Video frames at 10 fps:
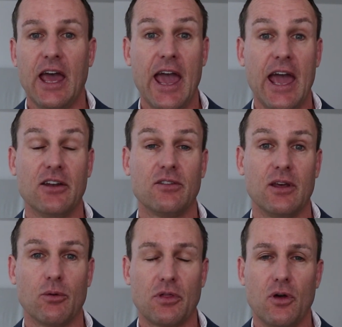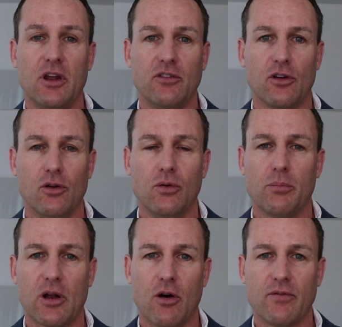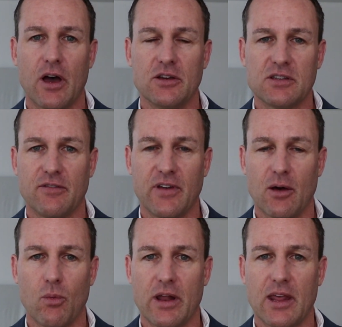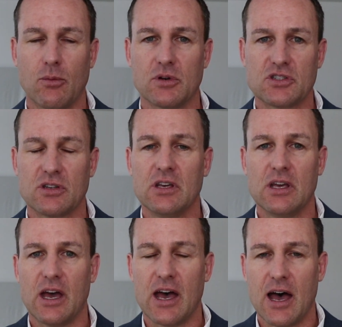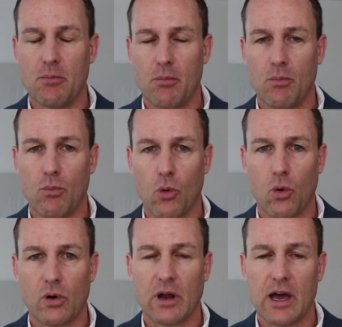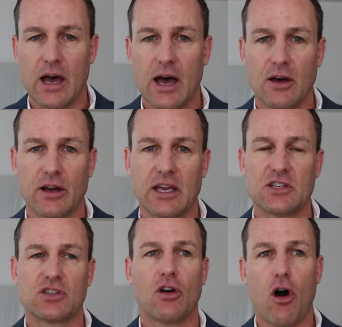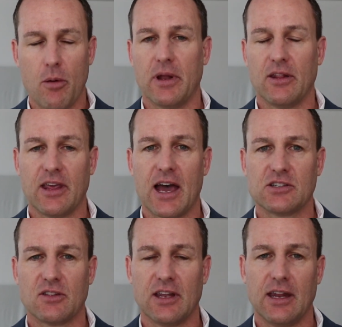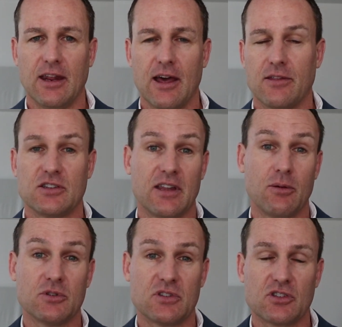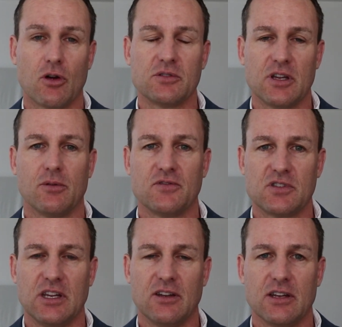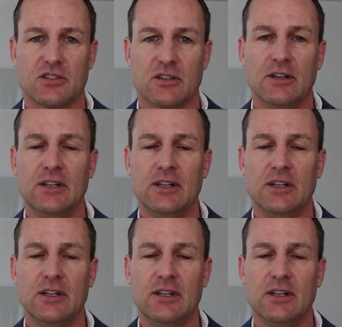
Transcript: And there were 32, but of those, they found one that was um, more, uh, I guess, common in the answer than any others, and that was this concept of centeredness.